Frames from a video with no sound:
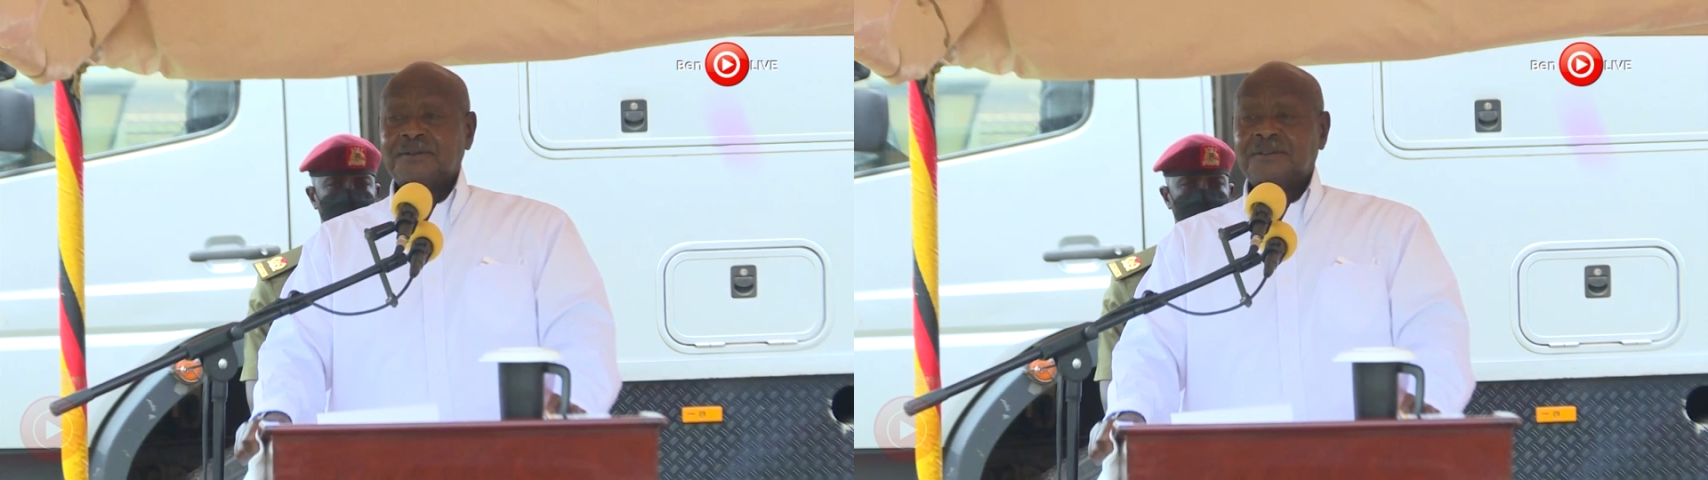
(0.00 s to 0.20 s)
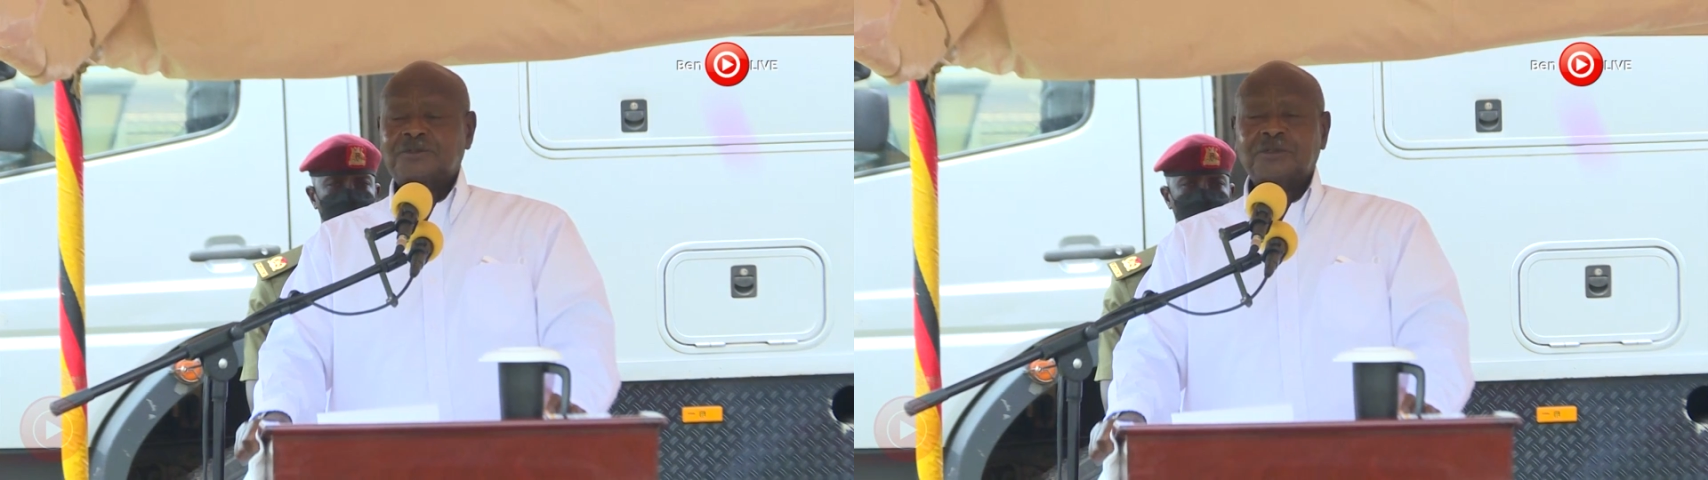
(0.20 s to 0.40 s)

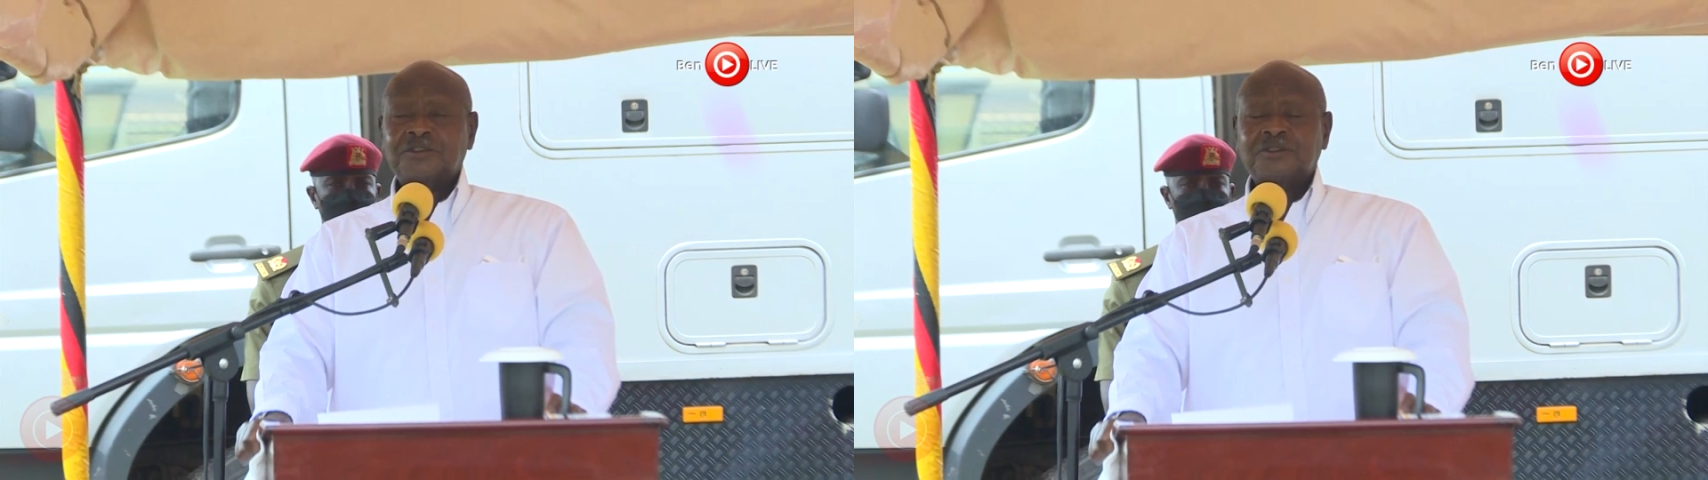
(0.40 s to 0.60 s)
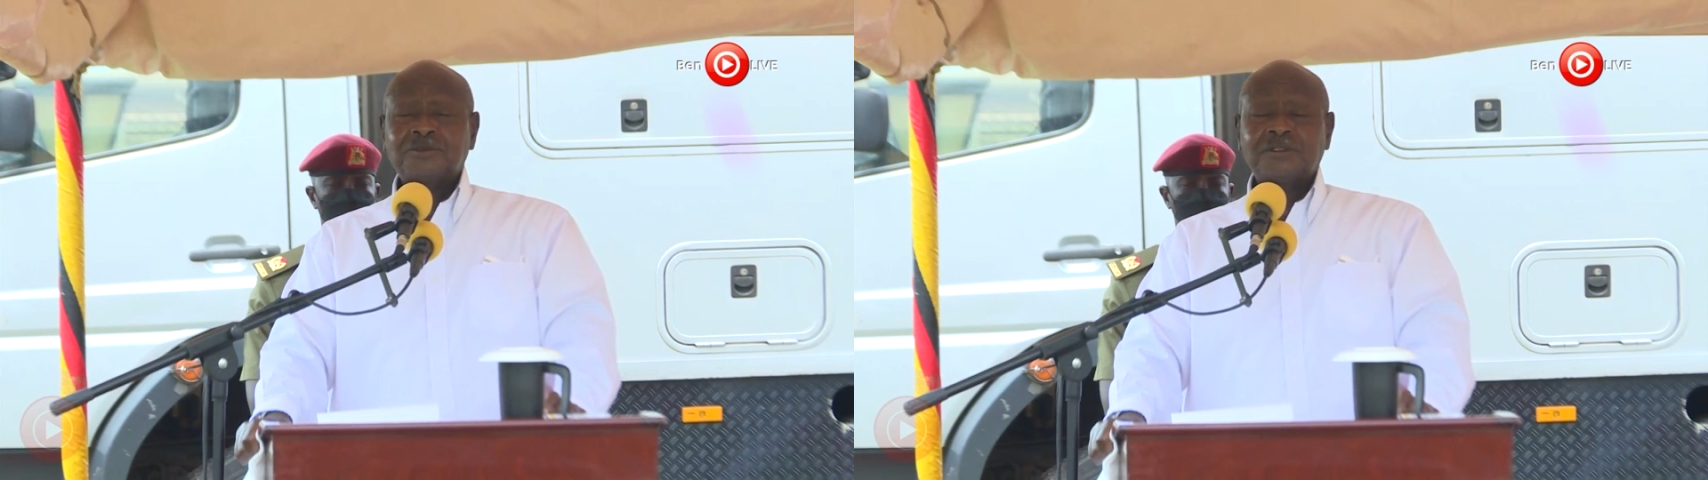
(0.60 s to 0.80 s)
This
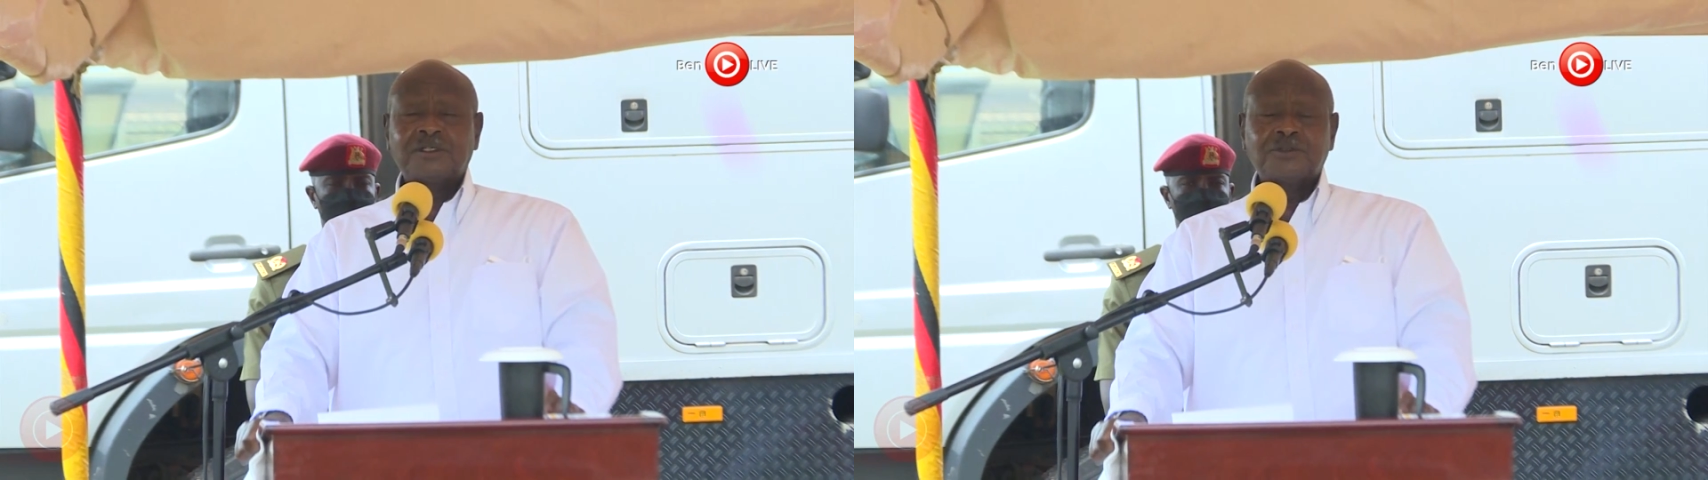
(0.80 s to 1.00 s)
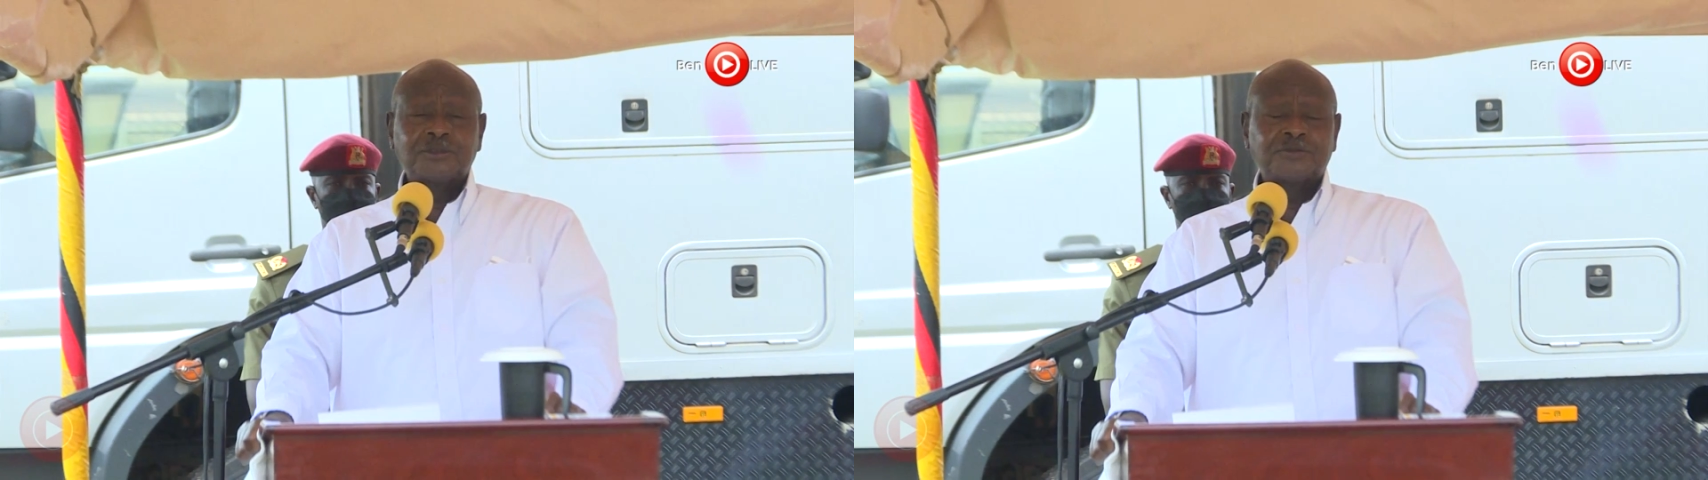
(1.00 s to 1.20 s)
was
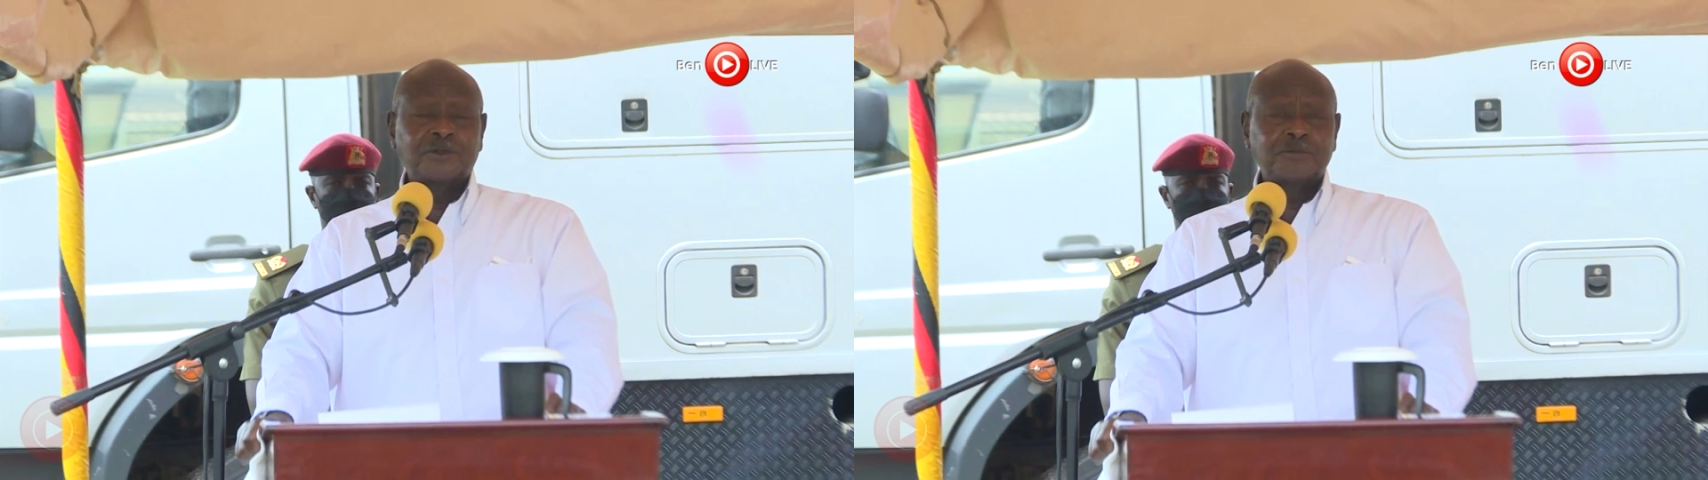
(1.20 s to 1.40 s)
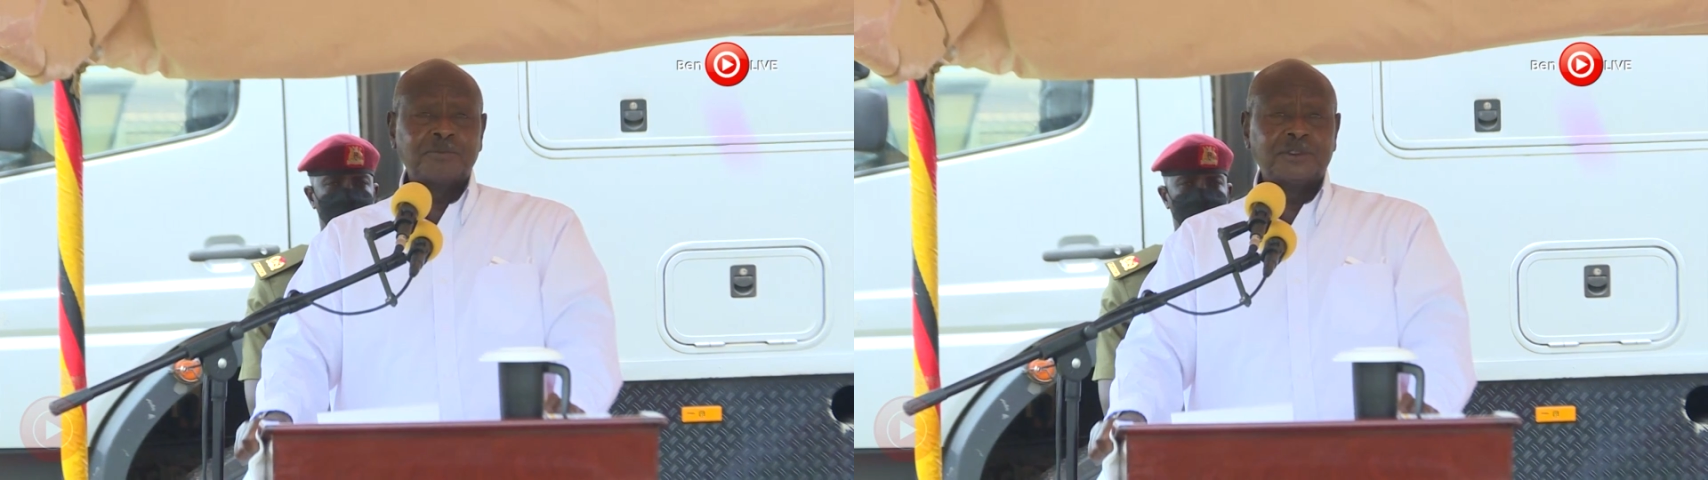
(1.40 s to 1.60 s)
a new
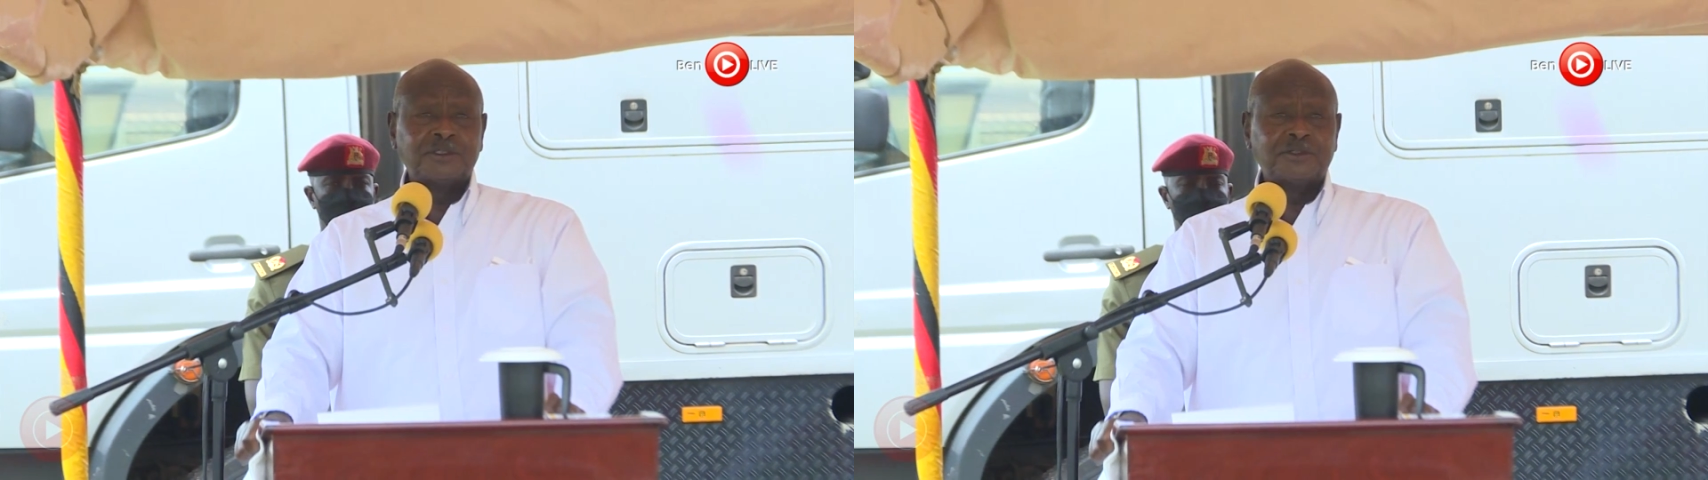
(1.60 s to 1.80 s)
development